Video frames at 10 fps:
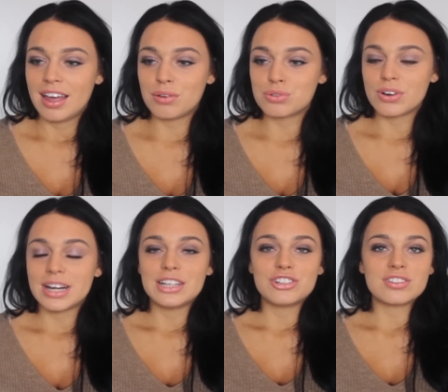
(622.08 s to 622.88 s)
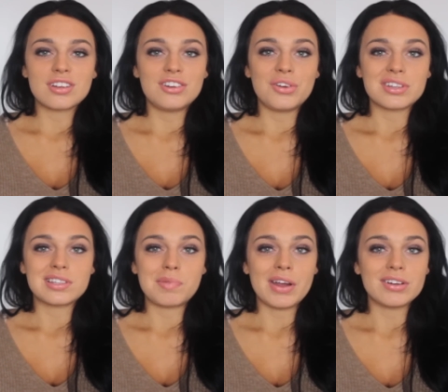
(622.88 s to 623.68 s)
it was really just a new
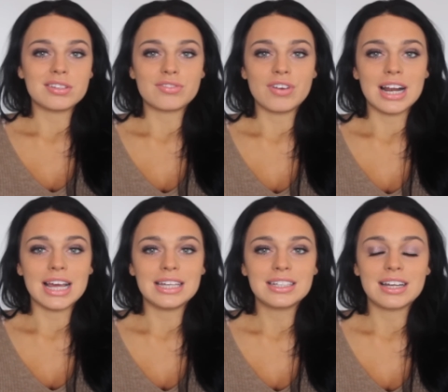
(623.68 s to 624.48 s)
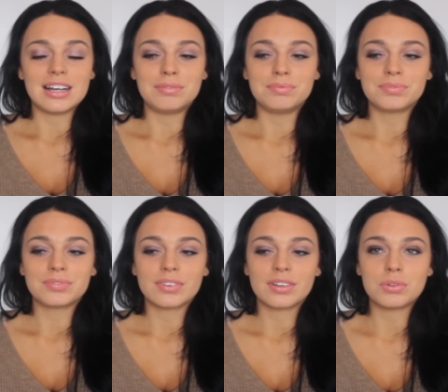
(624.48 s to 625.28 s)
experience really um,
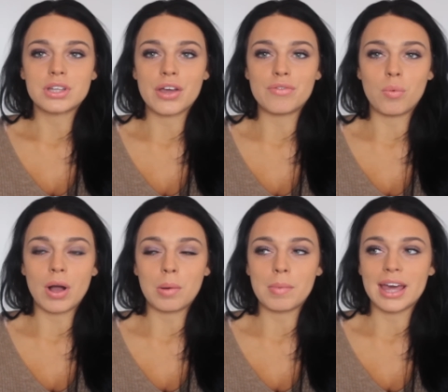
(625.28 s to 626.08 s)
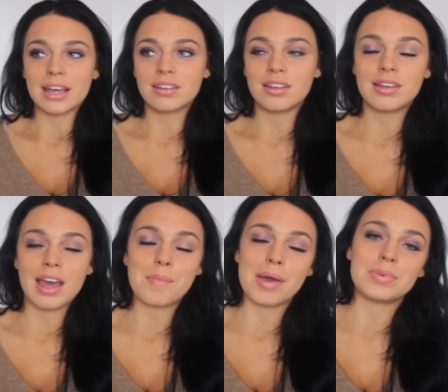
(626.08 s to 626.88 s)
was it overwhelming
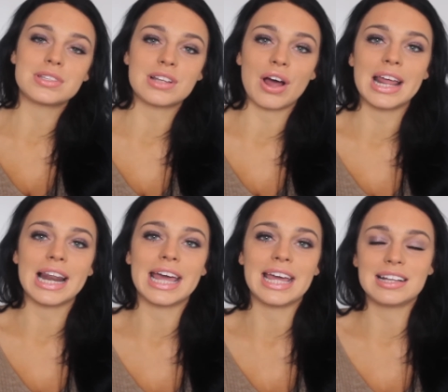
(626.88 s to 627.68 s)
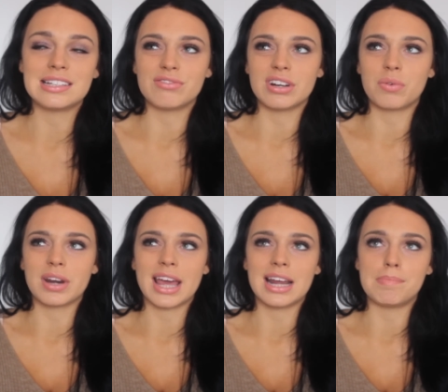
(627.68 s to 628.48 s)
yeah maybe slightly i didn't really
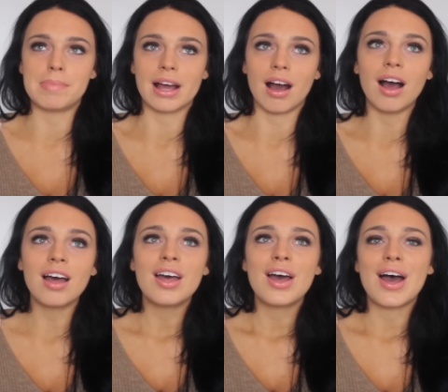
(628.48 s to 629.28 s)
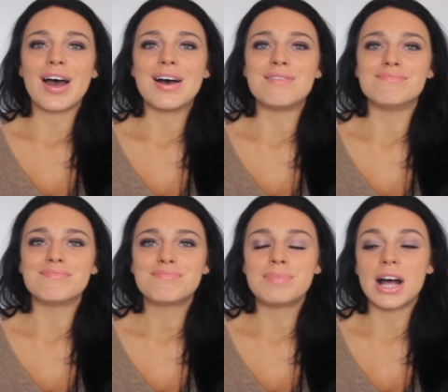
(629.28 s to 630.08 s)
want to get any bigger
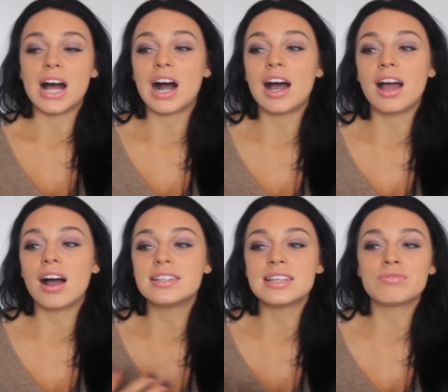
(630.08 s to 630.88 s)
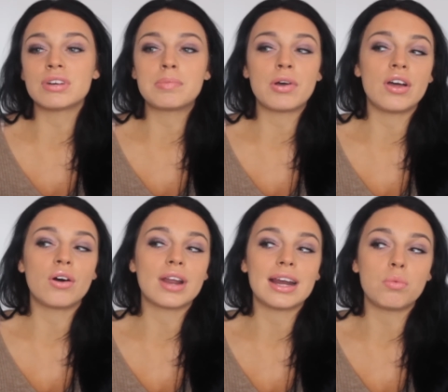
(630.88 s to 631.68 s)
um, but I, I didn't really put
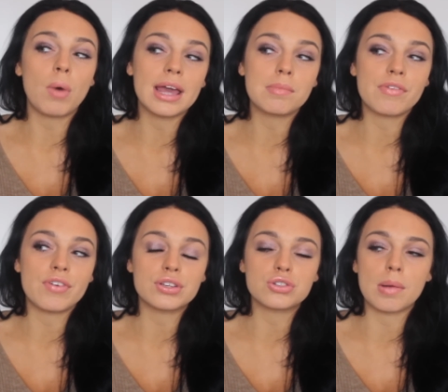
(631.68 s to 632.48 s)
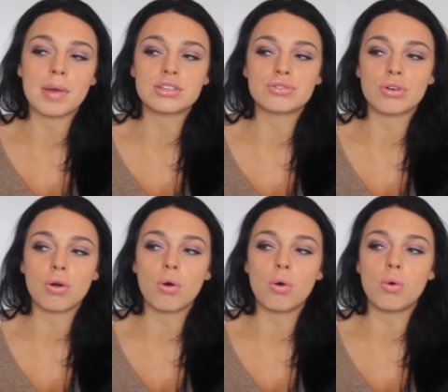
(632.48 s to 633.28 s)
on any weight in my first trimester
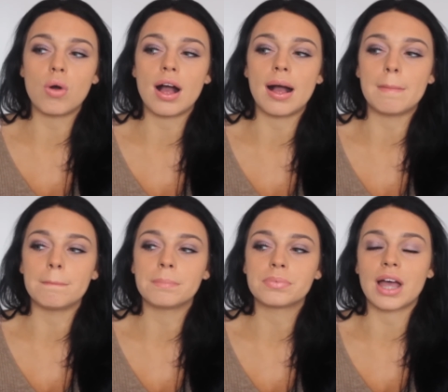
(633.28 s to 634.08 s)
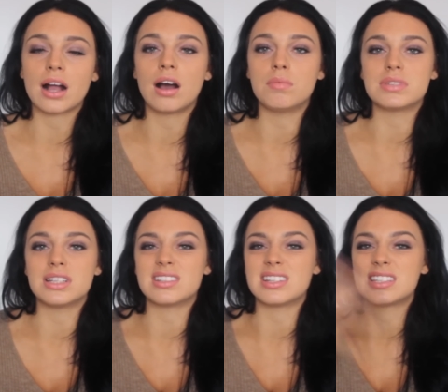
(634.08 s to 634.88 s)
at all um, that comes
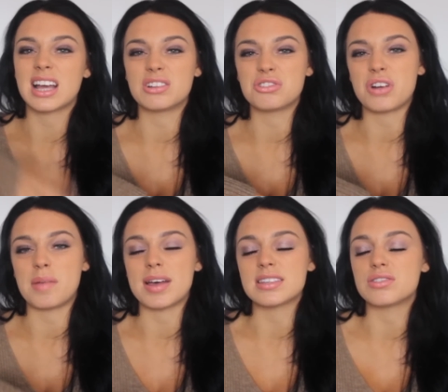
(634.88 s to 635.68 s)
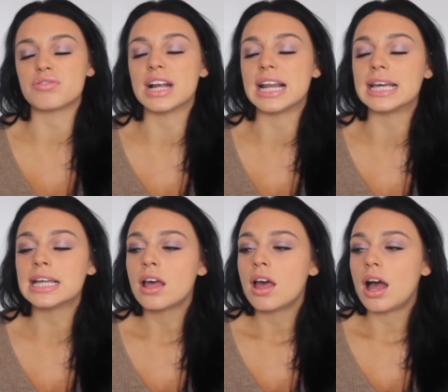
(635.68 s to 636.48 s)
into the second trimester
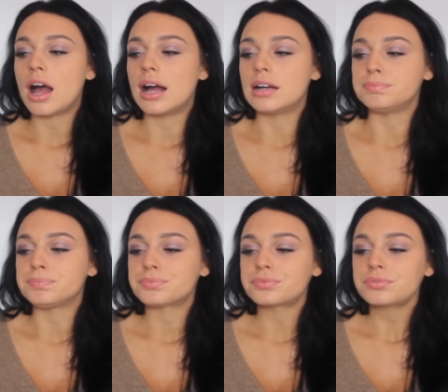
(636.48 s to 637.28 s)
really um,